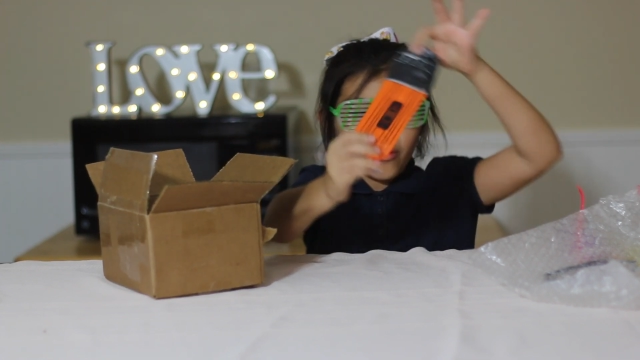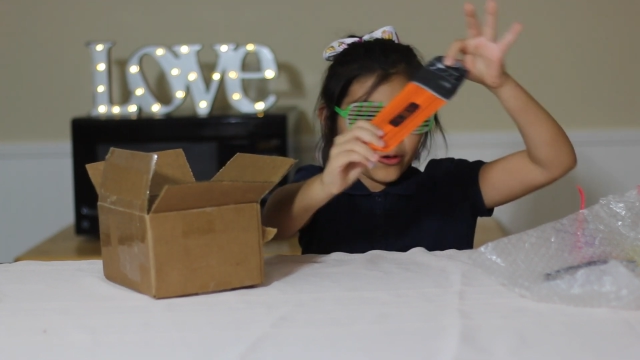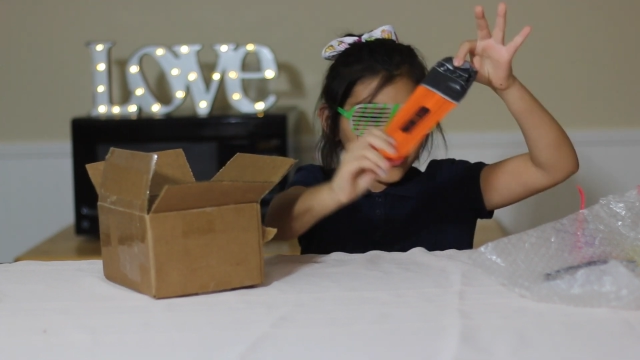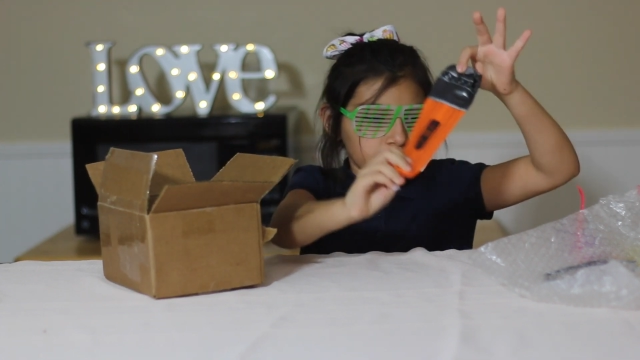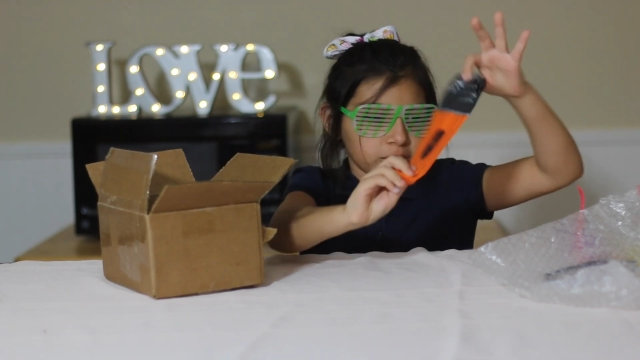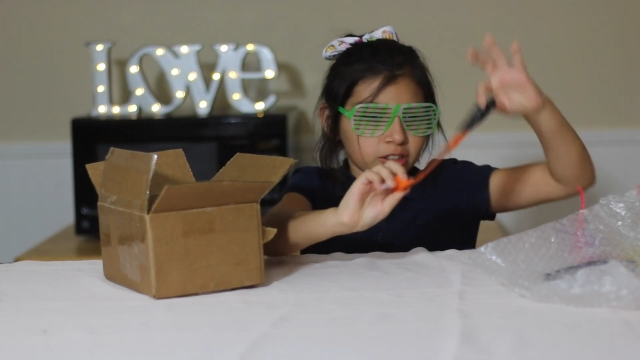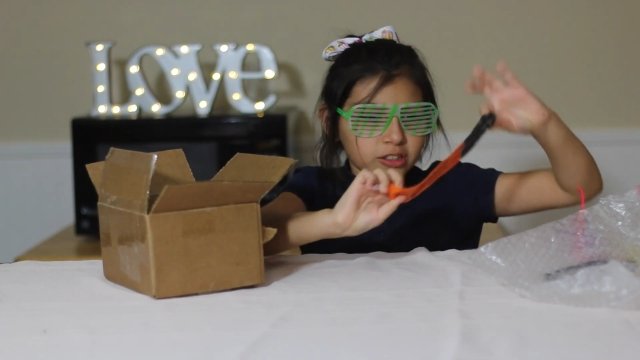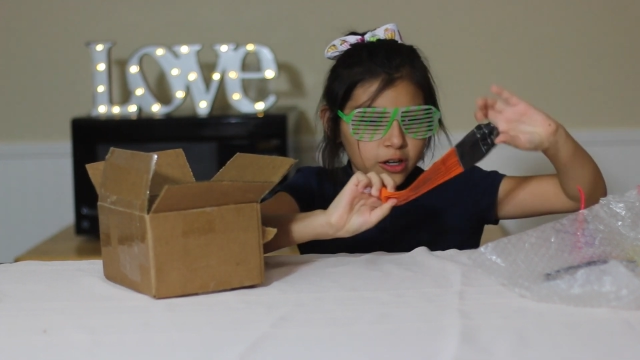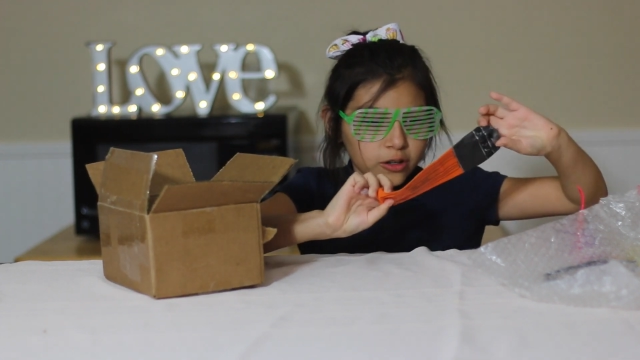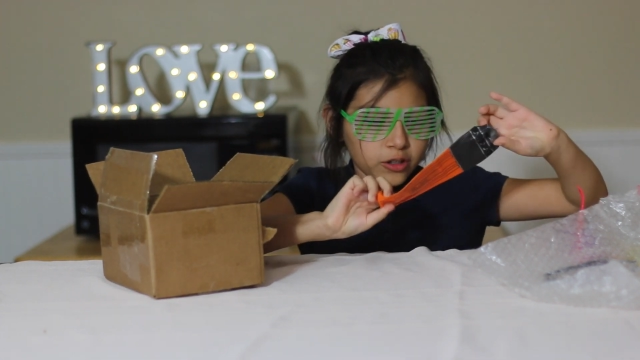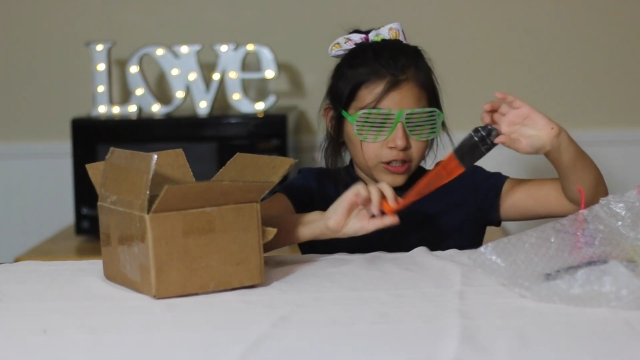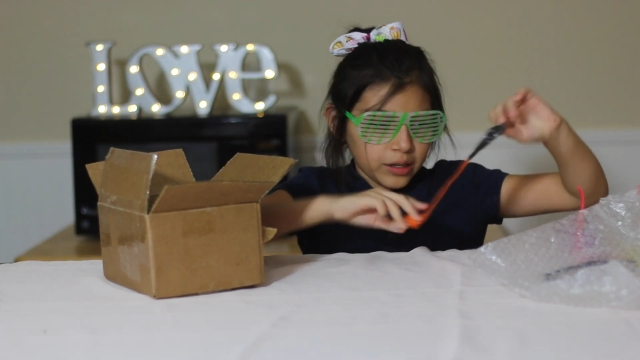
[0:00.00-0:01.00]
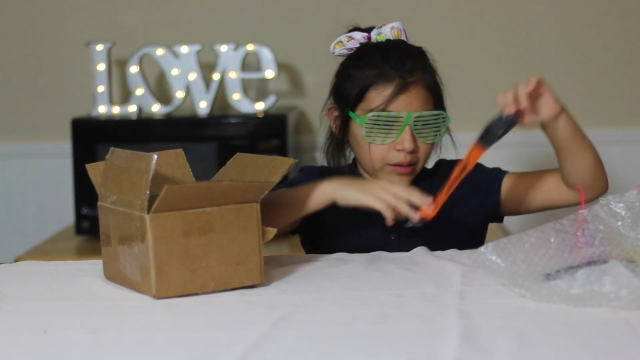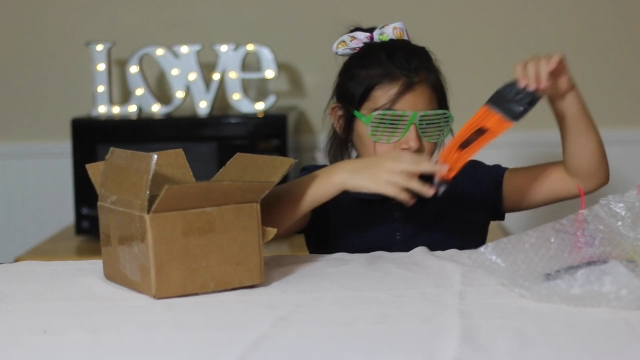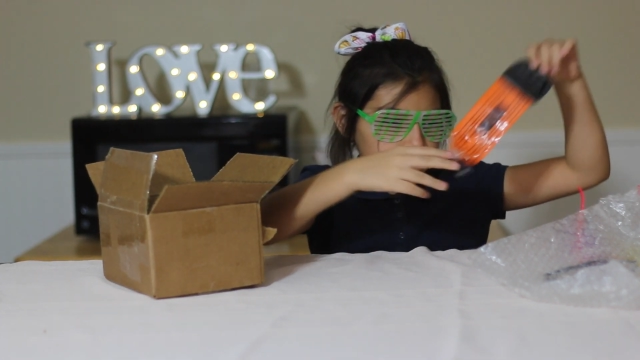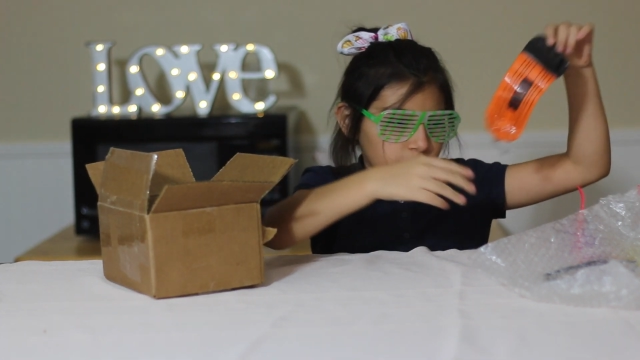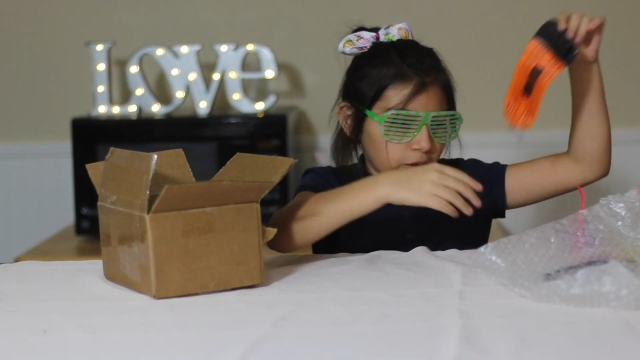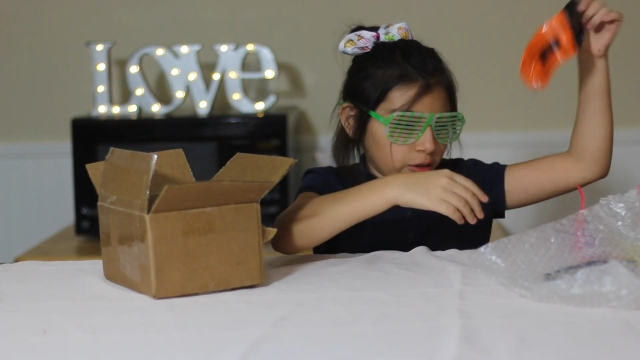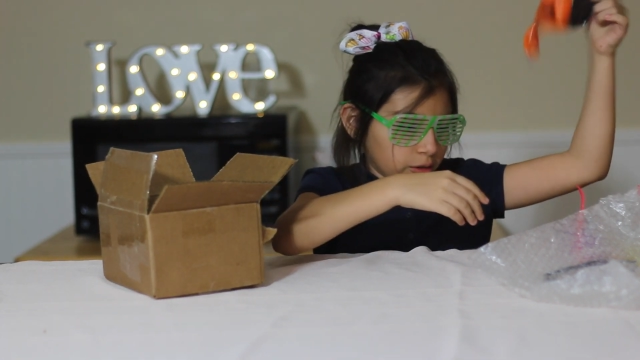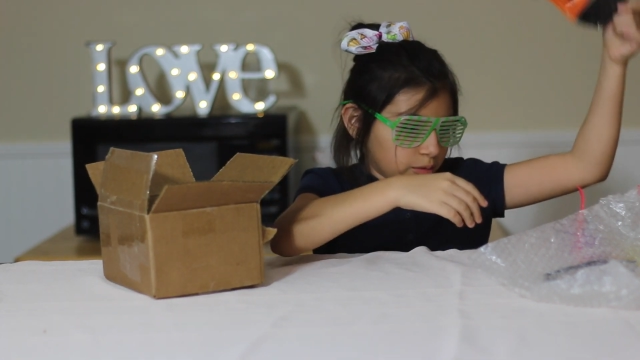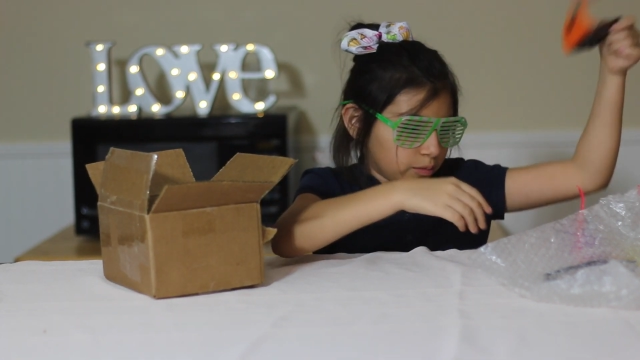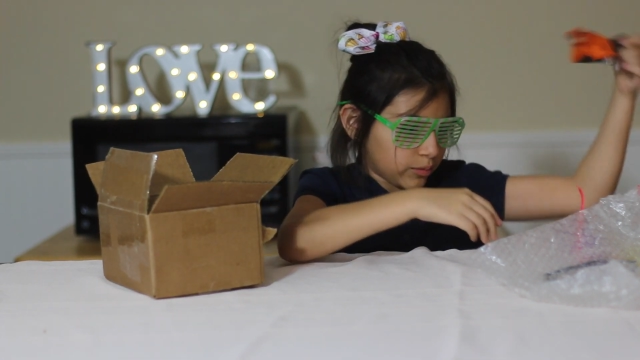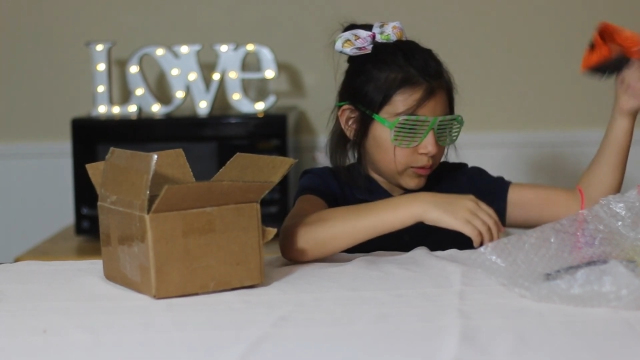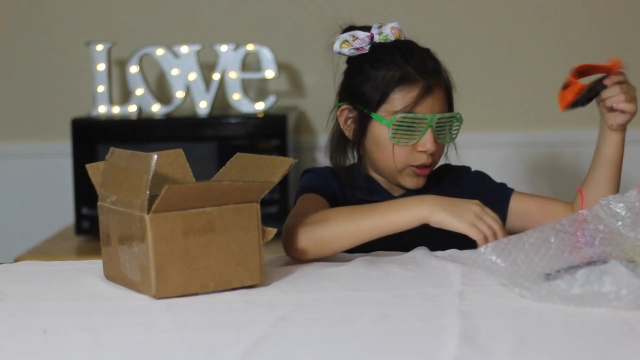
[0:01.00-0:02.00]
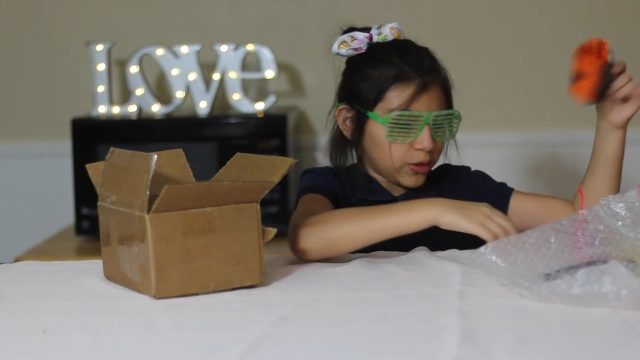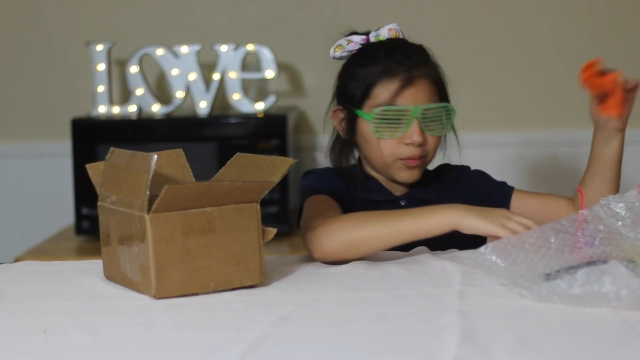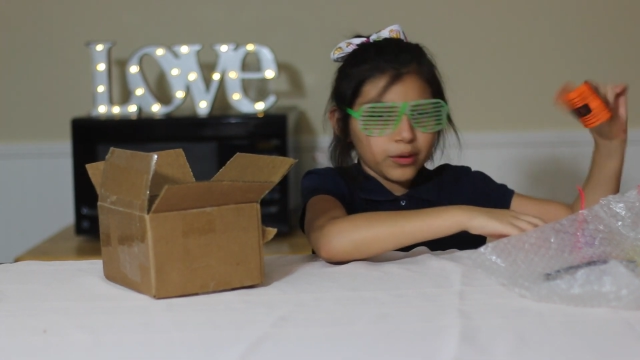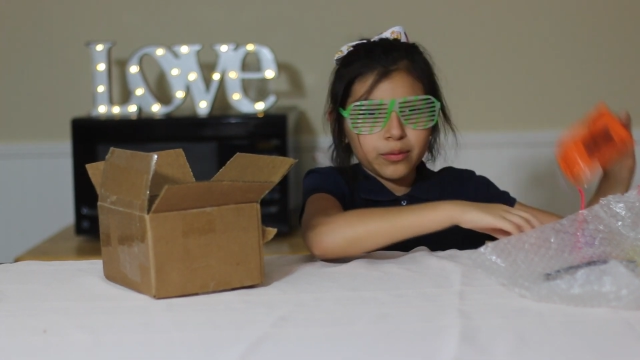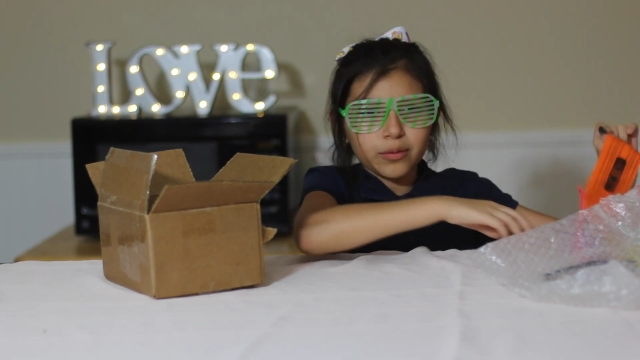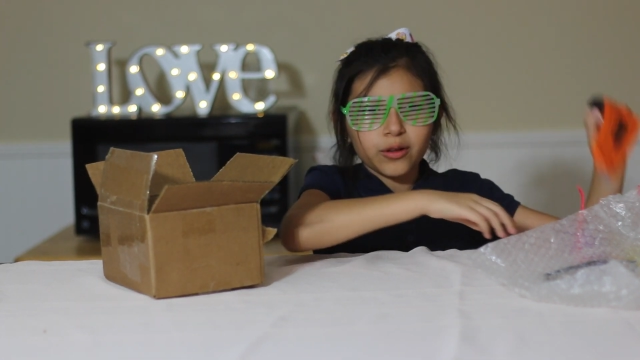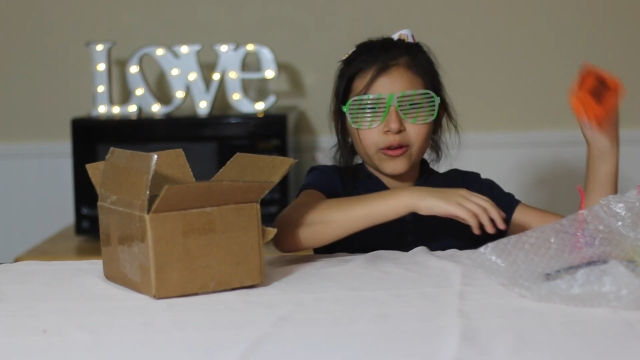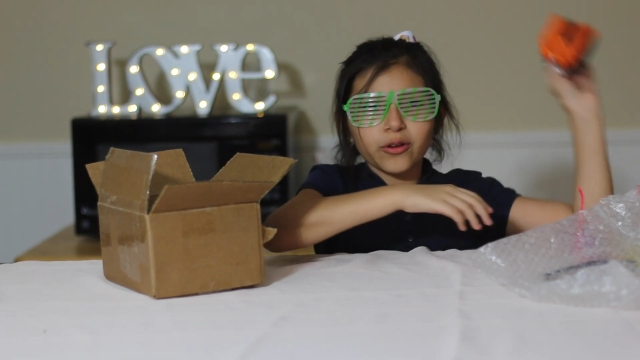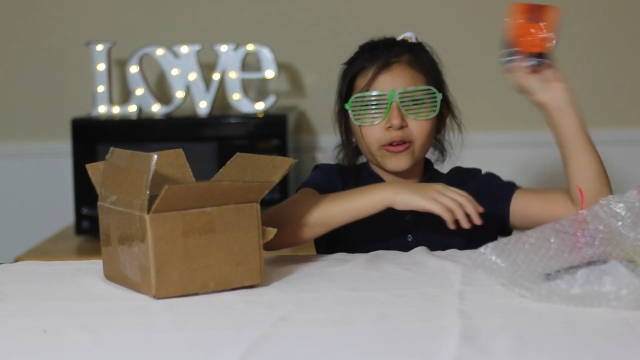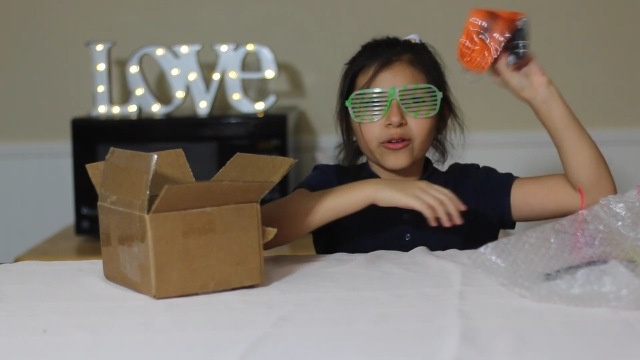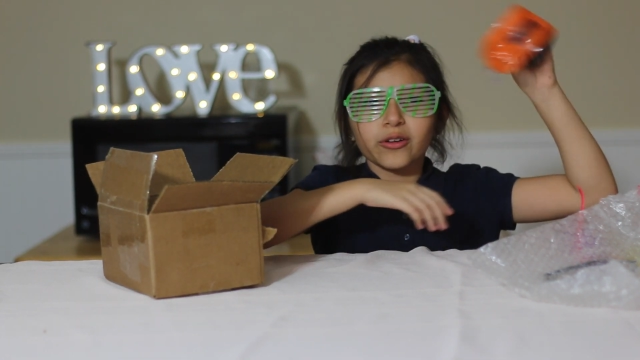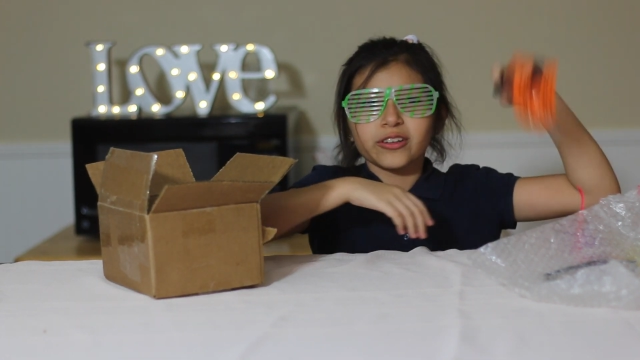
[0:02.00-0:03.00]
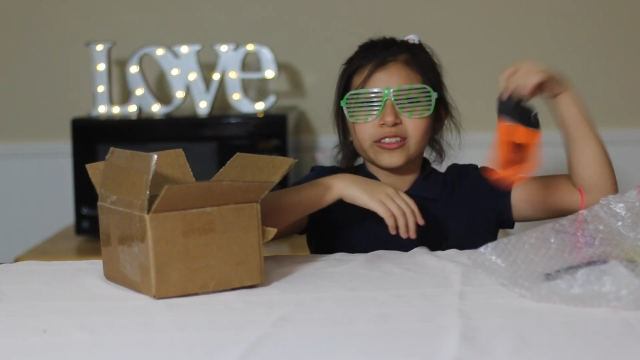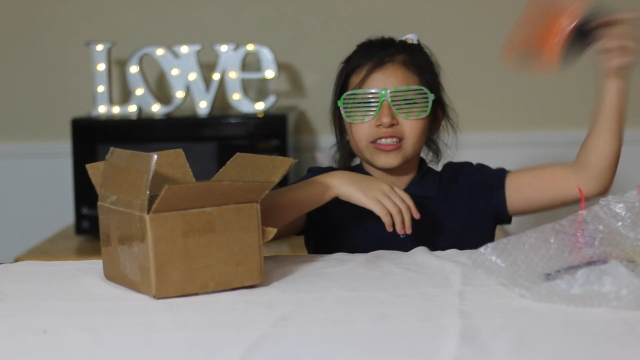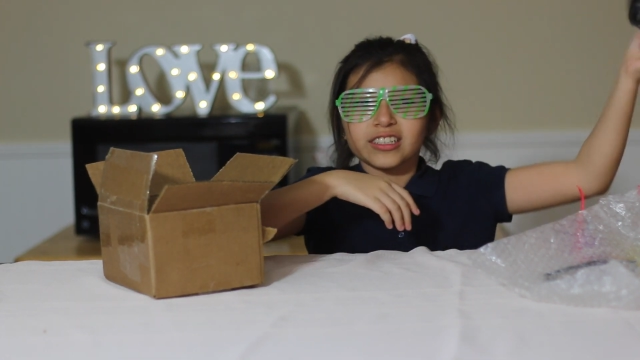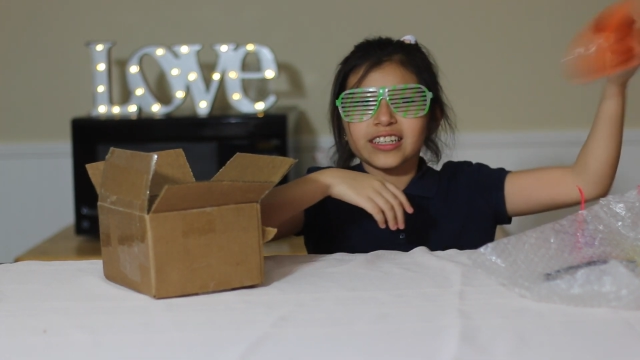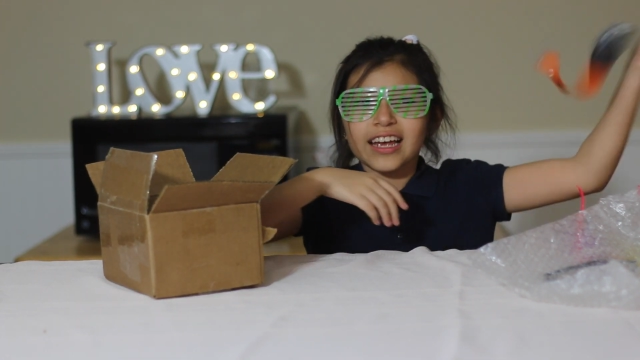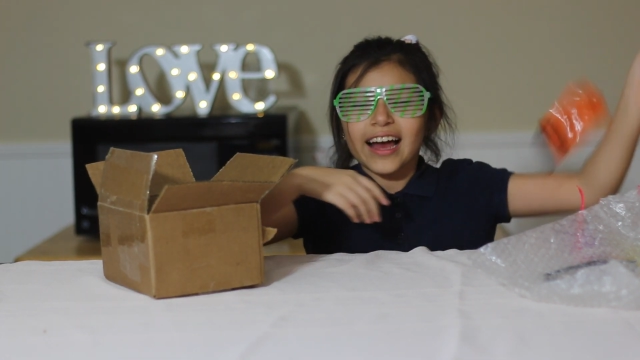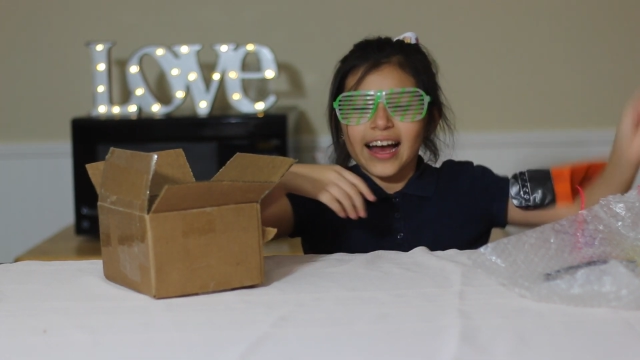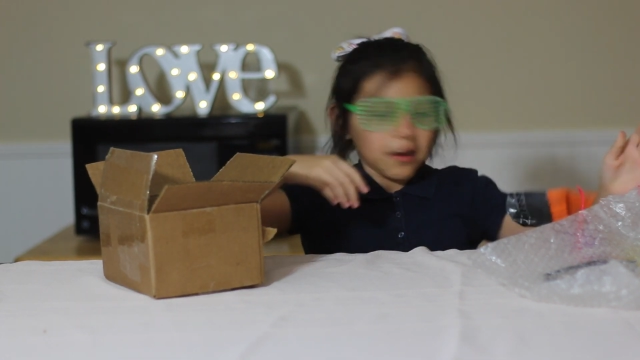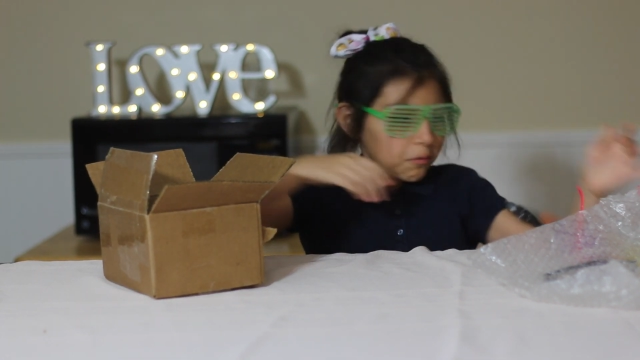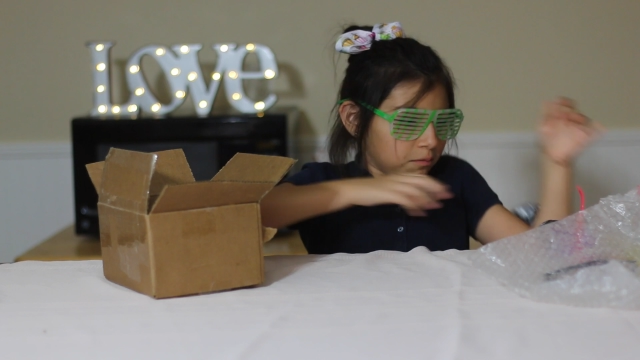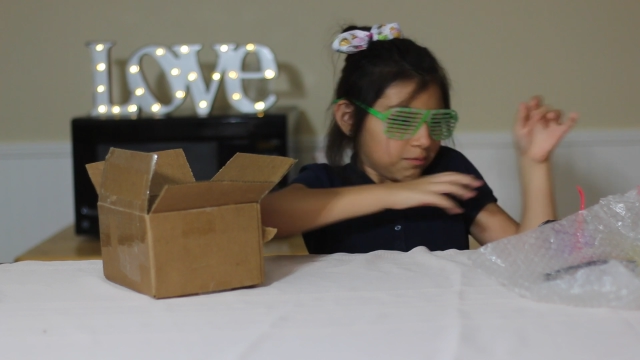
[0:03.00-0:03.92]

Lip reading: orange, so you can either do purple or orange, yeah.